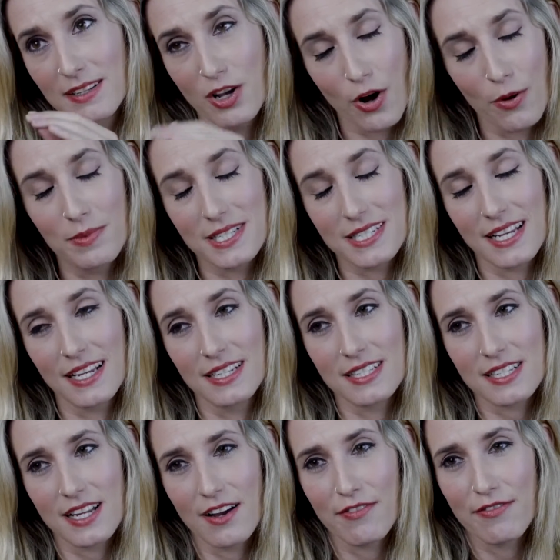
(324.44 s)
commenting and
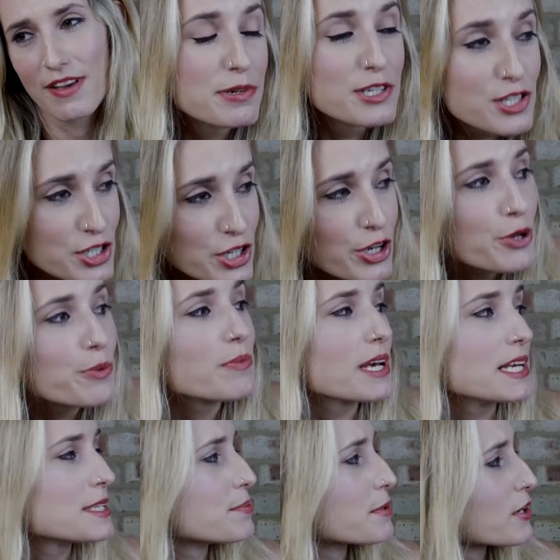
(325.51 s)
stuff. I presume
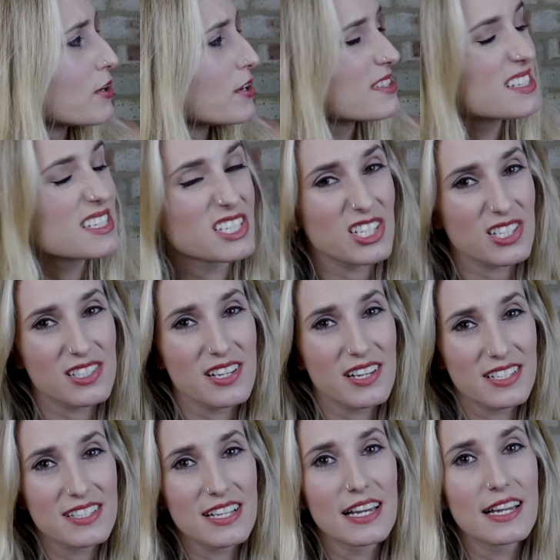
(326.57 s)
that's because it just
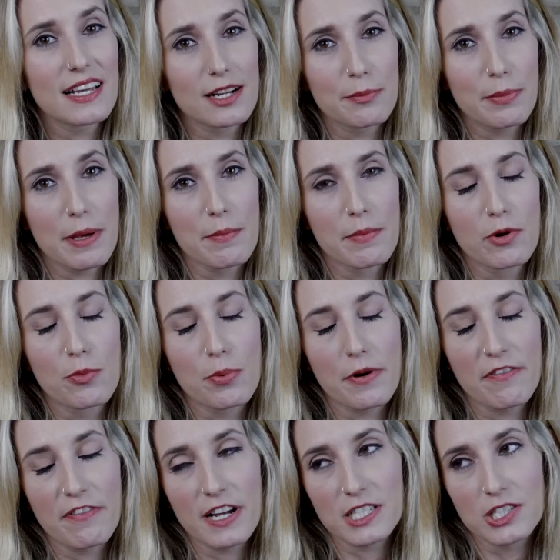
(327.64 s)
looks a little bit more
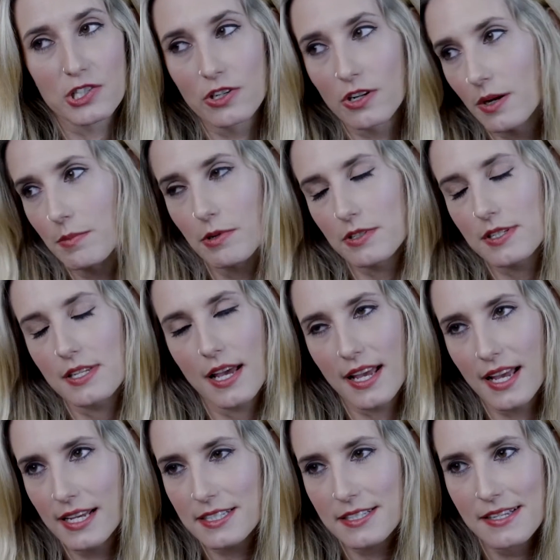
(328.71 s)
professional. I'm not
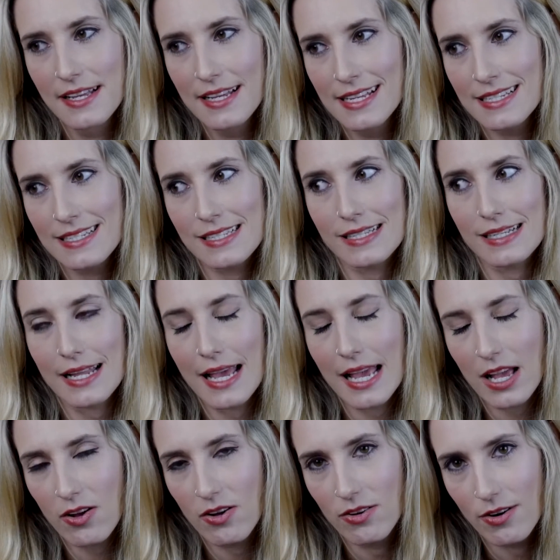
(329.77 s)
saying it's
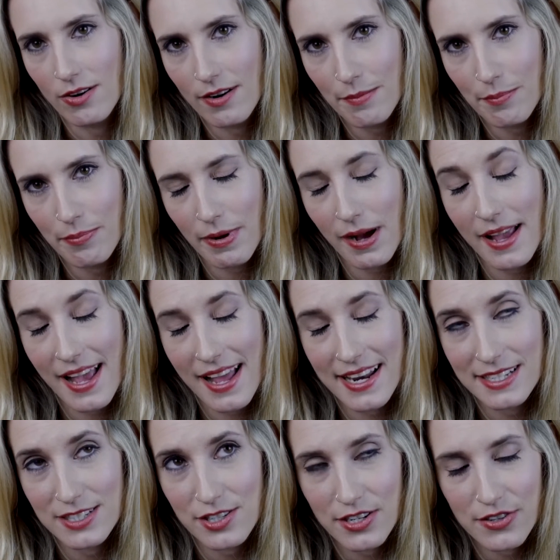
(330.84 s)
slick or by
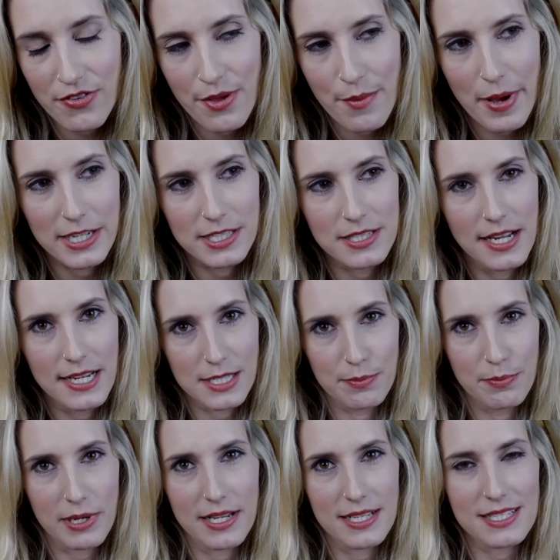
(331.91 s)
any stretch of the
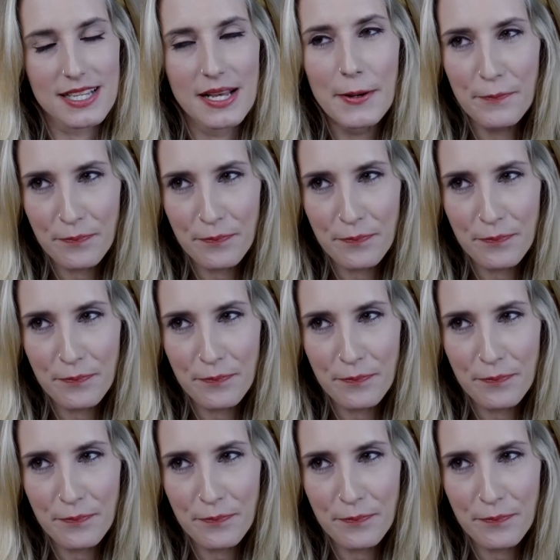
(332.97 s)
imagination, but it's